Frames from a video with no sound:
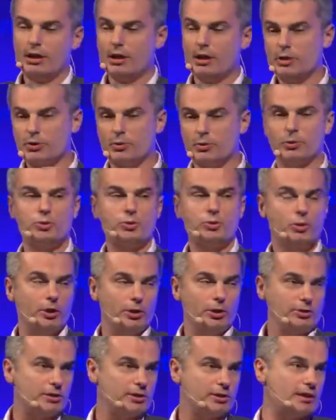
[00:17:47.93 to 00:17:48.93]
So what you're going
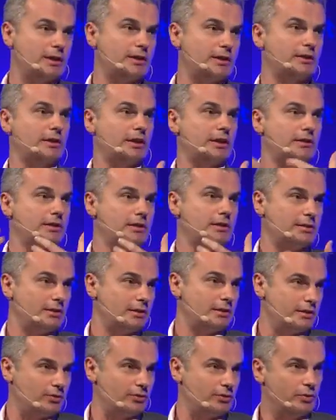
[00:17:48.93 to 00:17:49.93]
to see is that
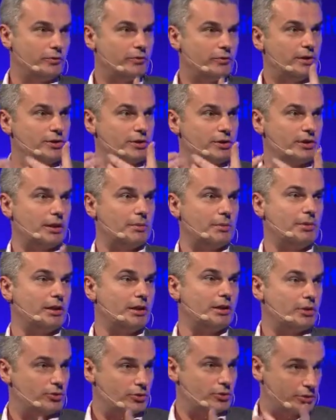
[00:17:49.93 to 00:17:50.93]
these new features are being
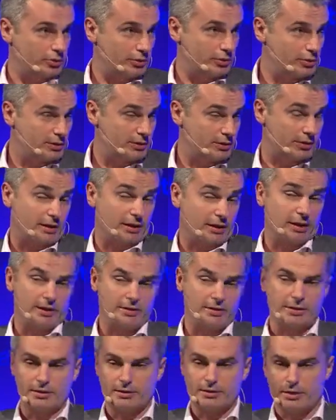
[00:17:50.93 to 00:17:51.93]
introduced. And again, as
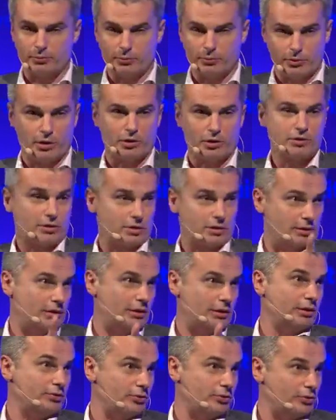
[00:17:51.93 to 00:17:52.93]
I said, we're actually
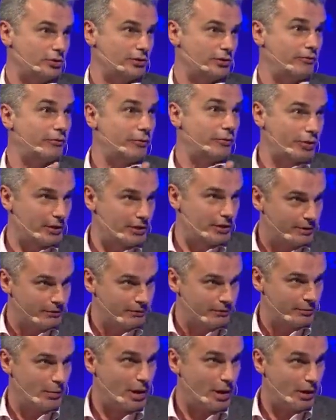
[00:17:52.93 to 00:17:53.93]
introducing 40
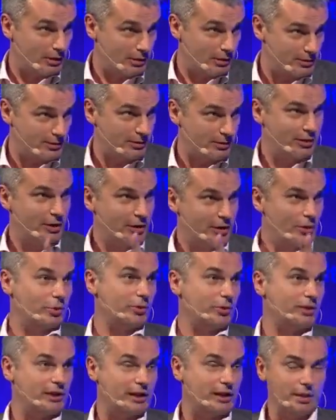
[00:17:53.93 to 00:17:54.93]
different models with
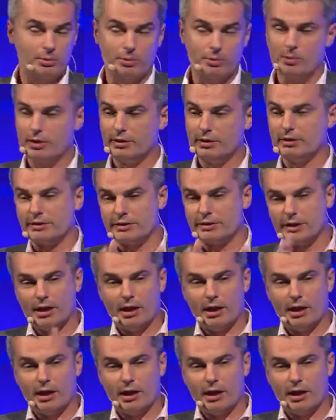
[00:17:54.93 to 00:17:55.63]
the capabilities.